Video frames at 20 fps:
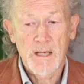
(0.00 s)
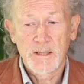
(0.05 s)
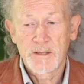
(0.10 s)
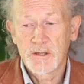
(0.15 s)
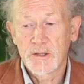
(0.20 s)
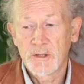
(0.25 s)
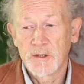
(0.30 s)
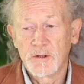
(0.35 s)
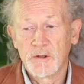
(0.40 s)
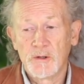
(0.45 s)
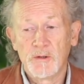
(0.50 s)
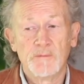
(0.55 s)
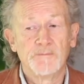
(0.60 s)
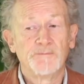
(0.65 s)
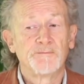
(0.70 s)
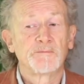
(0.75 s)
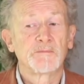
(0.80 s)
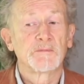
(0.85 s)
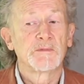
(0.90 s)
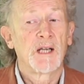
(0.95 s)
to
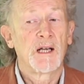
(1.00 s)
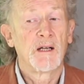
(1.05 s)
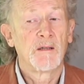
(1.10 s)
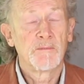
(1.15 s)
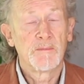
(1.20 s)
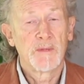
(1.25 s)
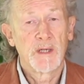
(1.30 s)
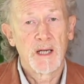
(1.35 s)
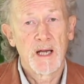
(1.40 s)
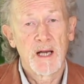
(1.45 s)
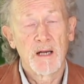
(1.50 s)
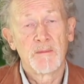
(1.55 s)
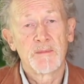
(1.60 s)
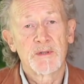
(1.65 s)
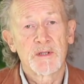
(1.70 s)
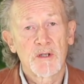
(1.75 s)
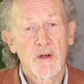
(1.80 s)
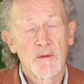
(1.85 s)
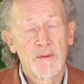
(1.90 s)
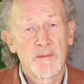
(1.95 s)
help
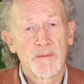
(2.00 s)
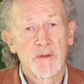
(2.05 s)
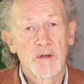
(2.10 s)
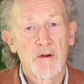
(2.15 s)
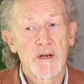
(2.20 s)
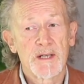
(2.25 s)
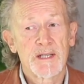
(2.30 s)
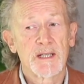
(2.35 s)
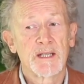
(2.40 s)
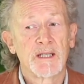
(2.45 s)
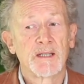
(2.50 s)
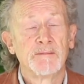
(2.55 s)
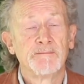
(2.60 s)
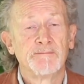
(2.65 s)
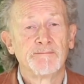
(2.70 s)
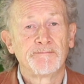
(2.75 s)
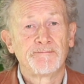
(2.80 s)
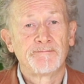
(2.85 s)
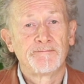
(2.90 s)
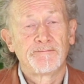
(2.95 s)
stop it progressing,
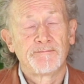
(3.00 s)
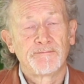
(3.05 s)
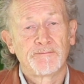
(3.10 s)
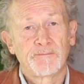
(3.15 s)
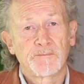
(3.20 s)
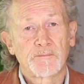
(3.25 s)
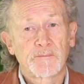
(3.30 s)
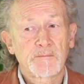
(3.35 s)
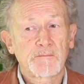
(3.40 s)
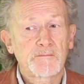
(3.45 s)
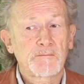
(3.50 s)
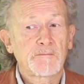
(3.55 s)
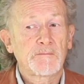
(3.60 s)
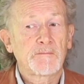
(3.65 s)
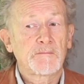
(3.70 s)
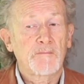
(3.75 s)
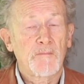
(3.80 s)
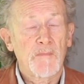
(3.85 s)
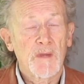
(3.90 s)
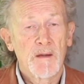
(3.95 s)

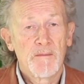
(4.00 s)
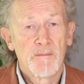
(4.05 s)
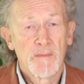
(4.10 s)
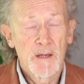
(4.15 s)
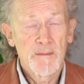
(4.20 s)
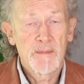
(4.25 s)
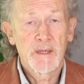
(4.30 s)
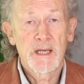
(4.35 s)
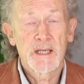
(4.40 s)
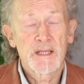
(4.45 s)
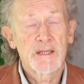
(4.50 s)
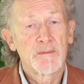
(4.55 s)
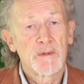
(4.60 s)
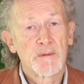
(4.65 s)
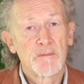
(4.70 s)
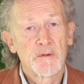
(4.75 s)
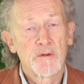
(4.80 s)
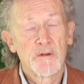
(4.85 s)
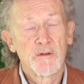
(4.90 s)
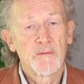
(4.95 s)
maybe get some
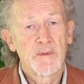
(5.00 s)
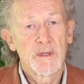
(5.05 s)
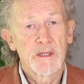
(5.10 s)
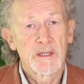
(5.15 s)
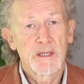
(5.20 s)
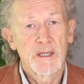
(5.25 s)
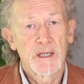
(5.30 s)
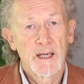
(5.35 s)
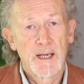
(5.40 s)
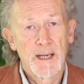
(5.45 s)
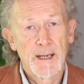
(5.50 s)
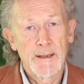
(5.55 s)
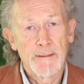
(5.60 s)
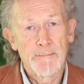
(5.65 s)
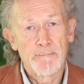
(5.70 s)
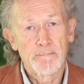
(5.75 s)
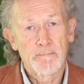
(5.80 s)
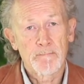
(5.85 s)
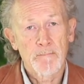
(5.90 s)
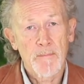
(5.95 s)
improvement,
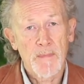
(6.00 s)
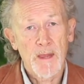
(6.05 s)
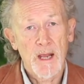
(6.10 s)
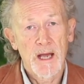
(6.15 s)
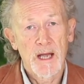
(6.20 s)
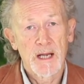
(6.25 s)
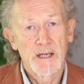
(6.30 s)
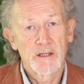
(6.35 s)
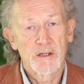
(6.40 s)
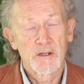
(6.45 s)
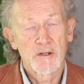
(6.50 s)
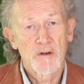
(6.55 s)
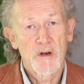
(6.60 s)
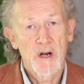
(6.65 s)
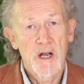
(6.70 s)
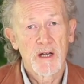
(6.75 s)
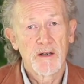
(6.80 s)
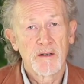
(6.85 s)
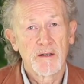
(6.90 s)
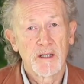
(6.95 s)
and to
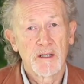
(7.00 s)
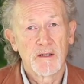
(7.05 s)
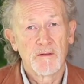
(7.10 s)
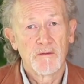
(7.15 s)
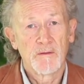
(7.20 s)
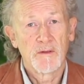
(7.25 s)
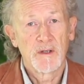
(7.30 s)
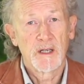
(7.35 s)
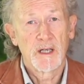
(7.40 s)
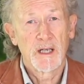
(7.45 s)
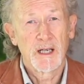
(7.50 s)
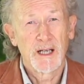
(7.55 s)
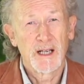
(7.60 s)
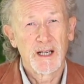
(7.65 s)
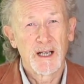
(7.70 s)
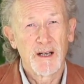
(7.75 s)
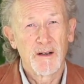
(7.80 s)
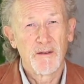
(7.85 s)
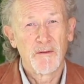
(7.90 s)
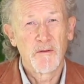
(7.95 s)
try and
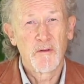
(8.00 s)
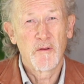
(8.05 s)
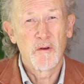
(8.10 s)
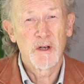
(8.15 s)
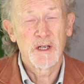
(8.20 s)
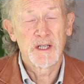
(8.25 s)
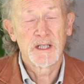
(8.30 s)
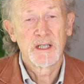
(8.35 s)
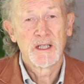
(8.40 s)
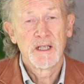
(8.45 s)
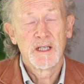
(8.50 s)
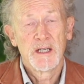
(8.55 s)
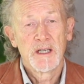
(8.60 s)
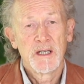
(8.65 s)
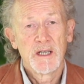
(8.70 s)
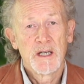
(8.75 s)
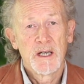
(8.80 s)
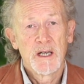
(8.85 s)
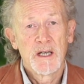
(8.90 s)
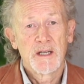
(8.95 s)
avoid
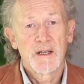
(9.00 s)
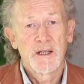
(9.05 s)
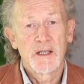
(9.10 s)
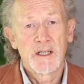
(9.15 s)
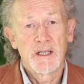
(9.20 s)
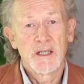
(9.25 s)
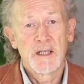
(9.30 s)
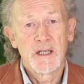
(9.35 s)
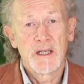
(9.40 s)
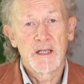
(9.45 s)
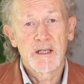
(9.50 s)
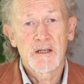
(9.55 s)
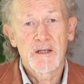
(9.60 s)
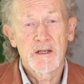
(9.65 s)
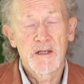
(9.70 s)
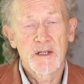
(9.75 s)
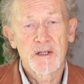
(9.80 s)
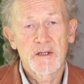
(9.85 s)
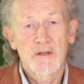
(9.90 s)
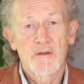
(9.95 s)

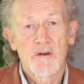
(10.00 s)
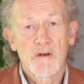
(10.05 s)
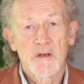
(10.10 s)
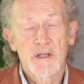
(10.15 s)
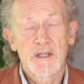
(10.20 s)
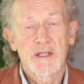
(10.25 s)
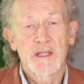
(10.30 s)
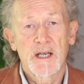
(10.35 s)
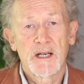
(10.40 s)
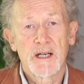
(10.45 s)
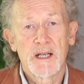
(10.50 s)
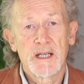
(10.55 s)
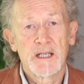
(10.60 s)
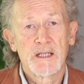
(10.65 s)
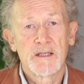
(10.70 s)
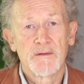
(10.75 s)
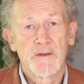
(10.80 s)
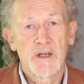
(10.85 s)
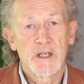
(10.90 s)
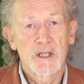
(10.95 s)
the strongest kind of
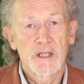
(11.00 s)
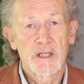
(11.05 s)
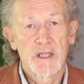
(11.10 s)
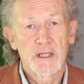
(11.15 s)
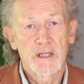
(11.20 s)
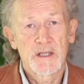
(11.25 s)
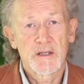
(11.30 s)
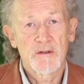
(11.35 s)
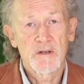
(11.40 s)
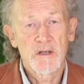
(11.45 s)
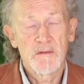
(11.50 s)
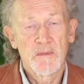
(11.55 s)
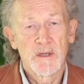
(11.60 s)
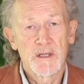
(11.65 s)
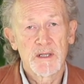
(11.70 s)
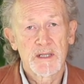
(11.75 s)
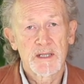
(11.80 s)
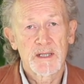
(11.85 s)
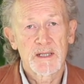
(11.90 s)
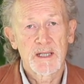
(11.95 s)
interventionist
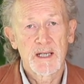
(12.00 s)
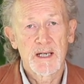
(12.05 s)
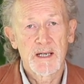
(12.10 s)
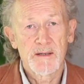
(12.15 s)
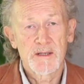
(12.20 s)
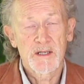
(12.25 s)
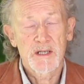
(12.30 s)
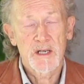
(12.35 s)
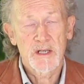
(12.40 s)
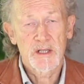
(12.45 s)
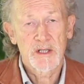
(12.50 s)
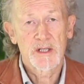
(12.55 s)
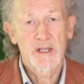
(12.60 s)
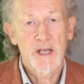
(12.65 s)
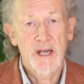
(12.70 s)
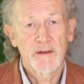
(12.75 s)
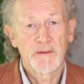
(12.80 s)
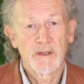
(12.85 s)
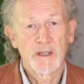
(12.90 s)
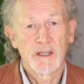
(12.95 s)
treatments, such as
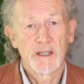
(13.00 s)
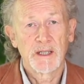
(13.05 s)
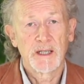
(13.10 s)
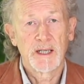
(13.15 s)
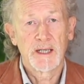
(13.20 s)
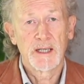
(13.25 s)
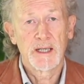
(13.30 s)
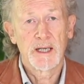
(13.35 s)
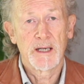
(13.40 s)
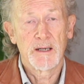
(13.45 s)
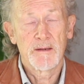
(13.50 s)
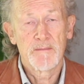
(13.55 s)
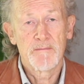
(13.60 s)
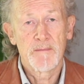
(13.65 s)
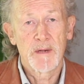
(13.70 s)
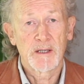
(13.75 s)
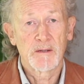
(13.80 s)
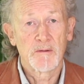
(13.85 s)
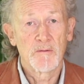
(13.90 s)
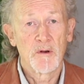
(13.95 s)
having
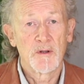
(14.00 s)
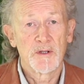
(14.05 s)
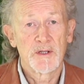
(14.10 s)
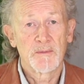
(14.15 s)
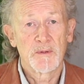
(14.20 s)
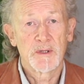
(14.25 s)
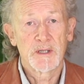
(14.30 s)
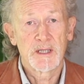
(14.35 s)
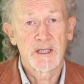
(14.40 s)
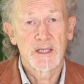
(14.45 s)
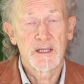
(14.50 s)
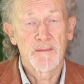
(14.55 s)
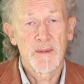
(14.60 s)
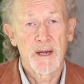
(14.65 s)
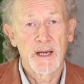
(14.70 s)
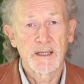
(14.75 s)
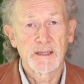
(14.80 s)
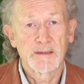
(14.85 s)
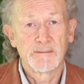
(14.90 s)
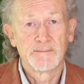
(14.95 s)
metal rods put into the back.